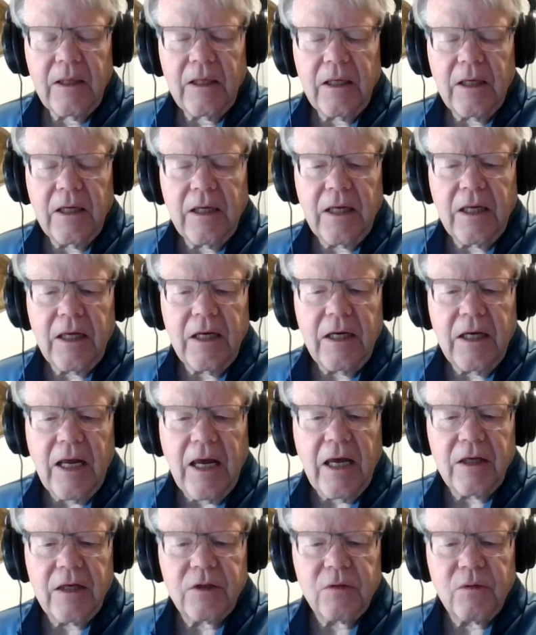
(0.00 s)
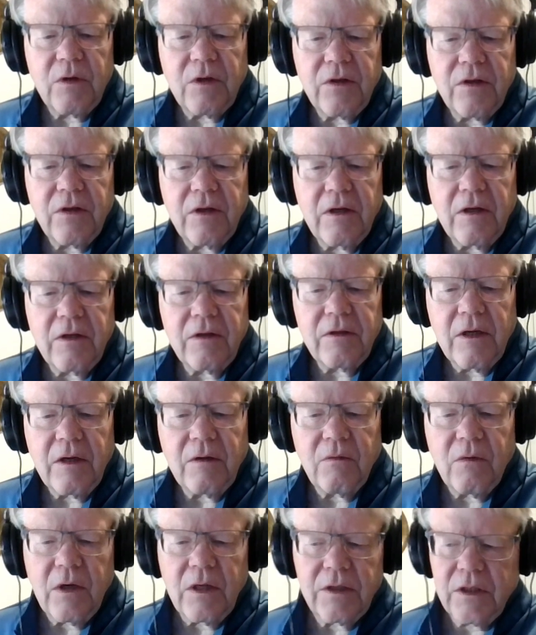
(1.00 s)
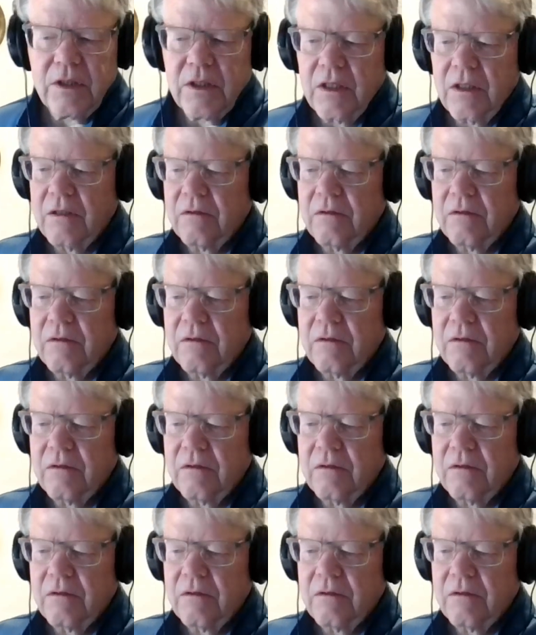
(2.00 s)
in Nazareth. There was